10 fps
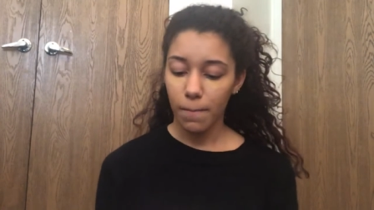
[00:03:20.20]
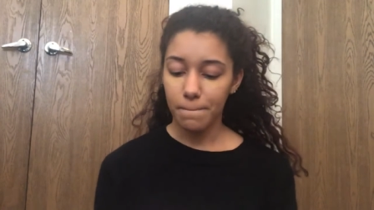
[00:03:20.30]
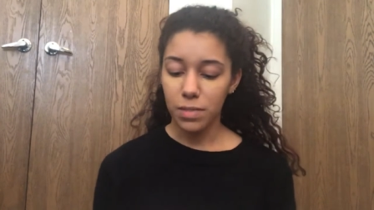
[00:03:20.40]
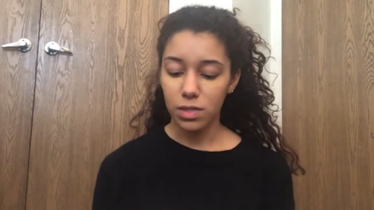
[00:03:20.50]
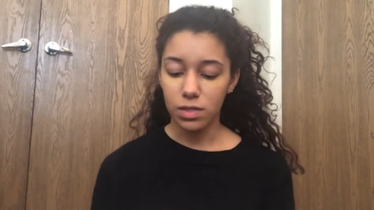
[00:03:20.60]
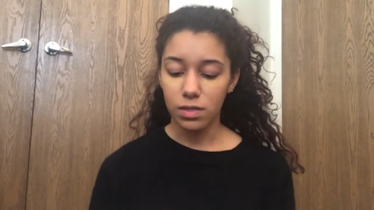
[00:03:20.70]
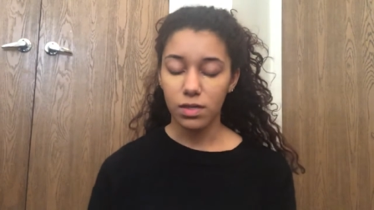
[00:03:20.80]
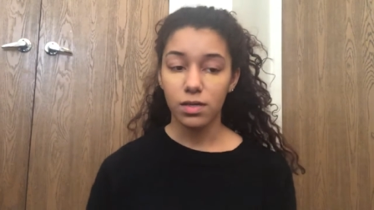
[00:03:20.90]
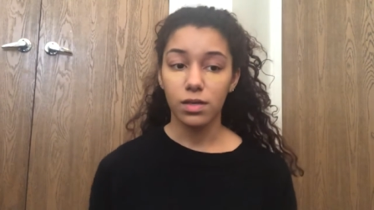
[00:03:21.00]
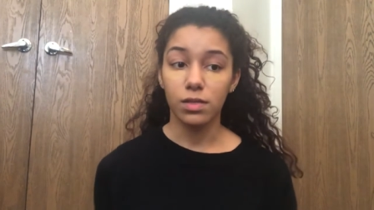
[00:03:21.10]
but
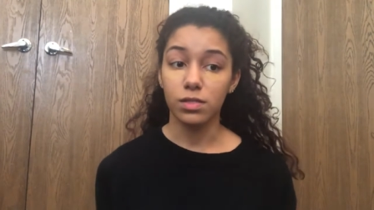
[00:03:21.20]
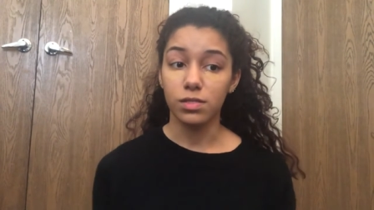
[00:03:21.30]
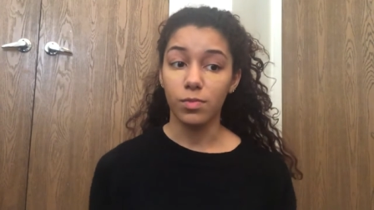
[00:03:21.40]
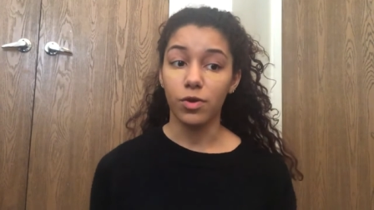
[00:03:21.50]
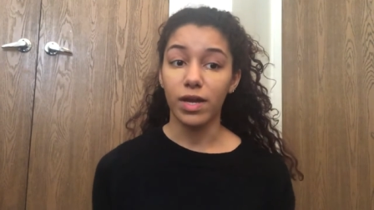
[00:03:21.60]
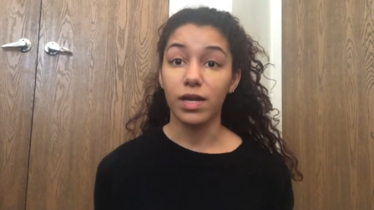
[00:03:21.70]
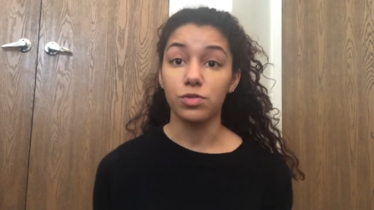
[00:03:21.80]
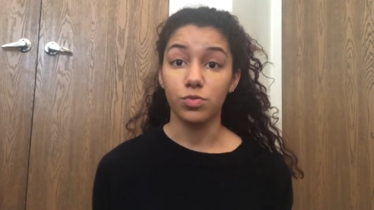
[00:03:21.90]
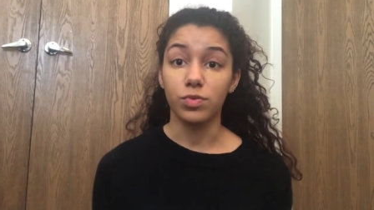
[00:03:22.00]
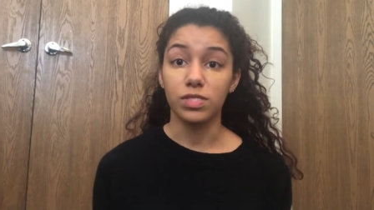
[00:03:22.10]
in the summer I
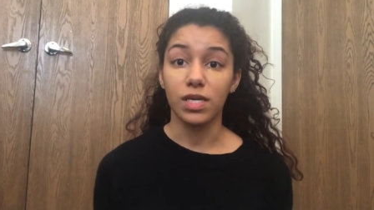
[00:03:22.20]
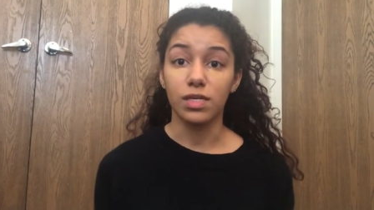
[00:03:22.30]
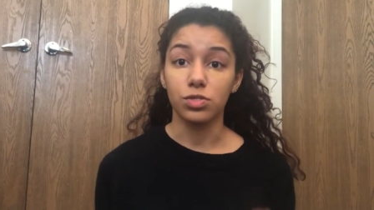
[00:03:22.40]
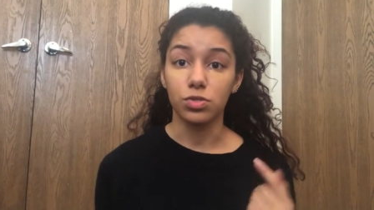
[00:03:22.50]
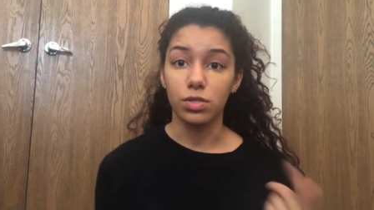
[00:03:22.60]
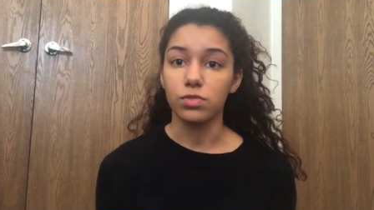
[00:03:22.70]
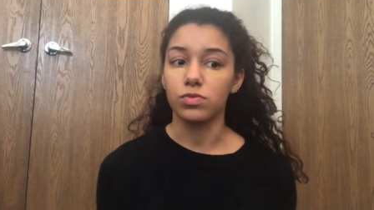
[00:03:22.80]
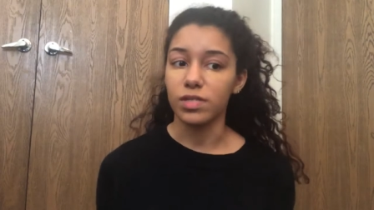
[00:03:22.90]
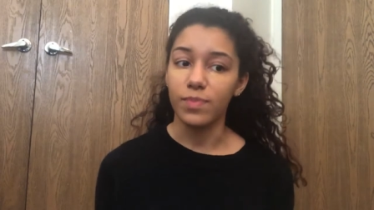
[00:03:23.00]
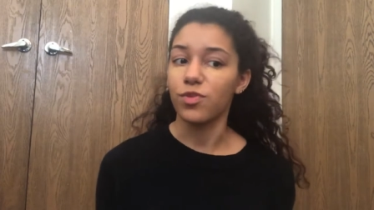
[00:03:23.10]
get super tan so this
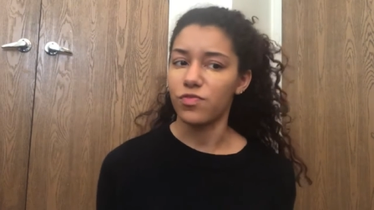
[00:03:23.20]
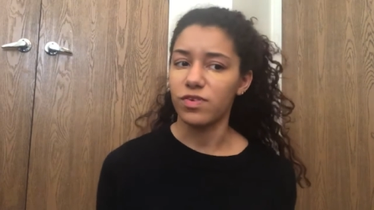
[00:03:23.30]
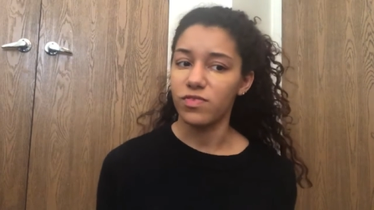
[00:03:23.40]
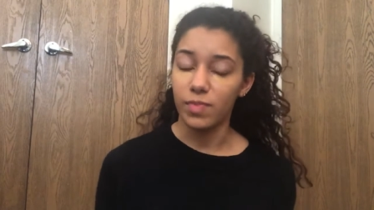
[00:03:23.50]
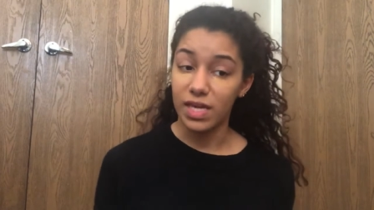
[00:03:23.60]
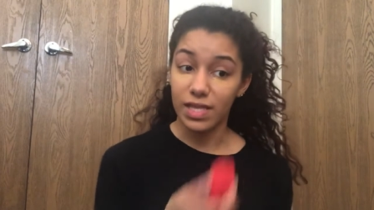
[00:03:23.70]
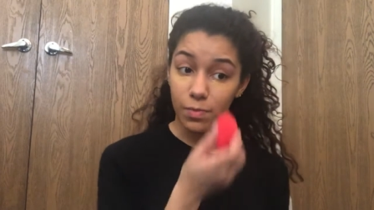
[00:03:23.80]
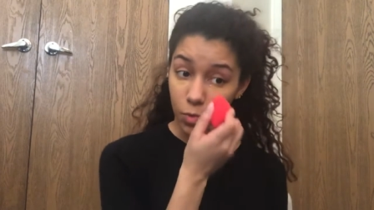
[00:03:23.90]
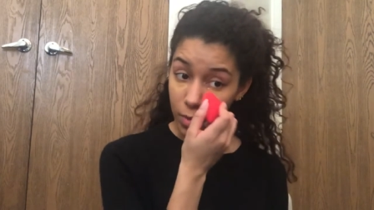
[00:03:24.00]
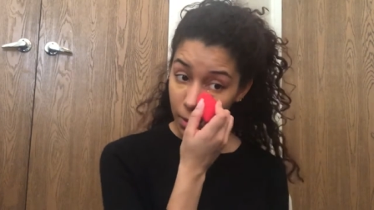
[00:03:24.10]
was like perfect for me at
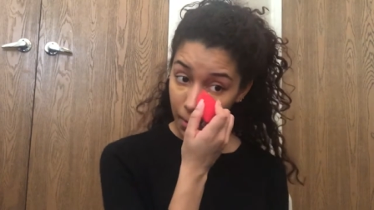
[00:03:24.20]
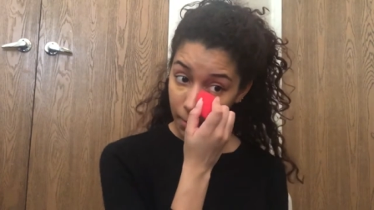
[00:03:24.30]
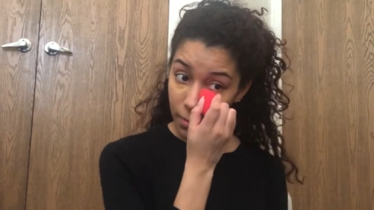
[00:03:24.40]
that moment